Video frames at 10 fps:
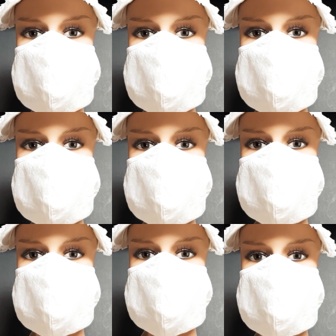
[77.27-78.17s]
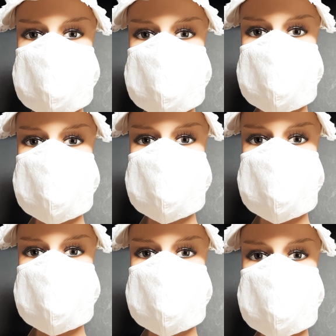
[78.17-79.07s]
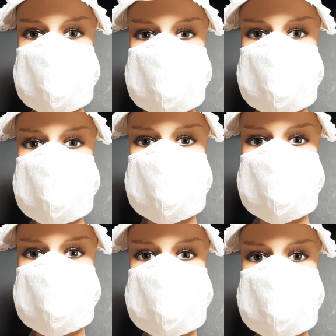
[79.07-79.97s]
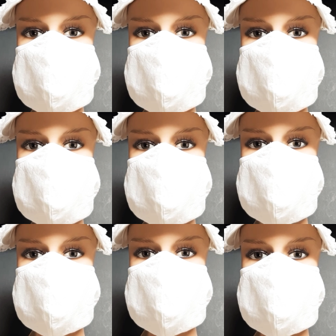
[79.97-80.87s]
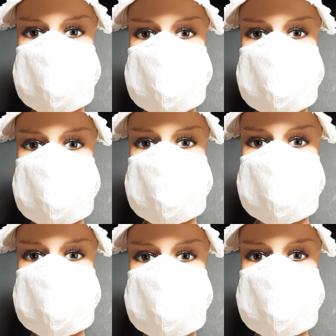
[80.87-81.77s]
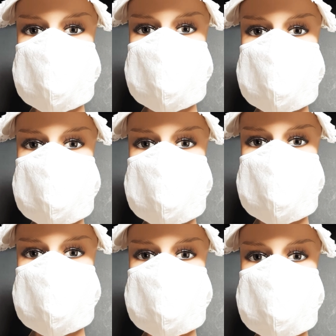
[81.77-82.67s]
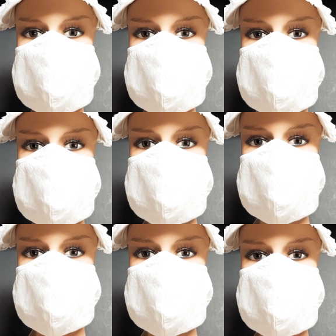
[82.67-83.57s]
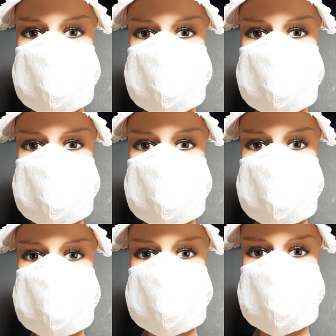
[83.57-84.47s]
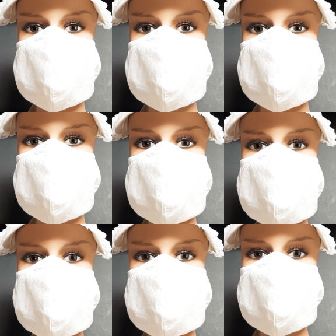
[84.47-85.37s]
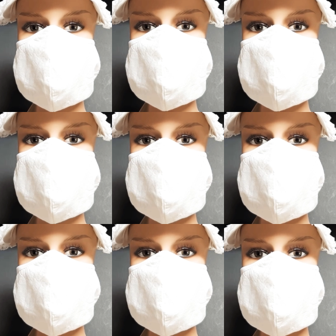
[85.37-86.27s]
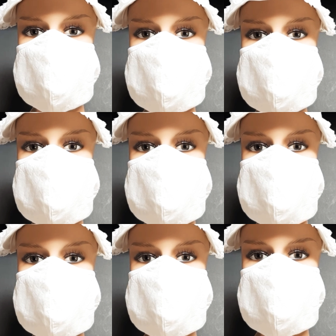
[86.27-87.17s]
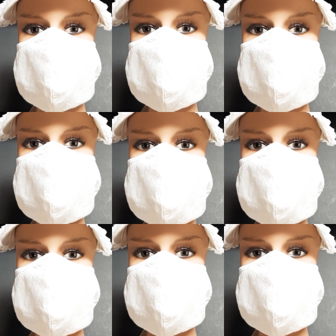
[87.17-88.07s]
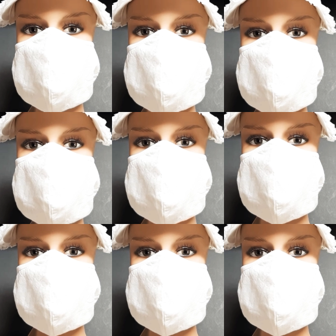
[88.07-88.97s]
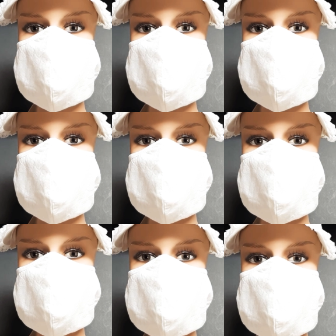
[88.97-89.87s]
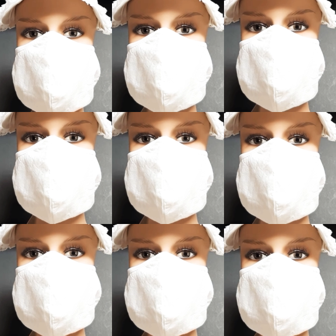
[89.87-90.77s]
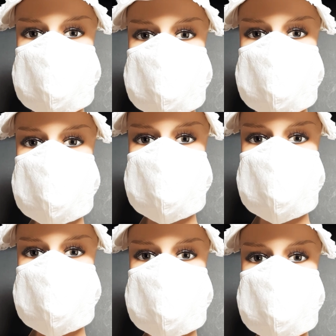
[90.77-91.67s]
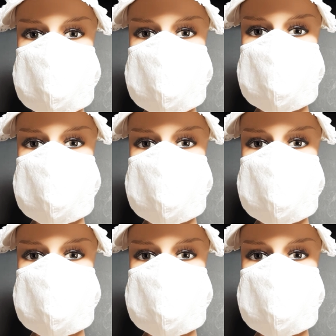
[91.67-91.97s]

for the day, and then you put it in a Ziploc bag, or you immediately wash it in your kitchen sink with hot water and soap. It could be dish soap, it could be your shampoo, it could be bubble bath, whatever you got.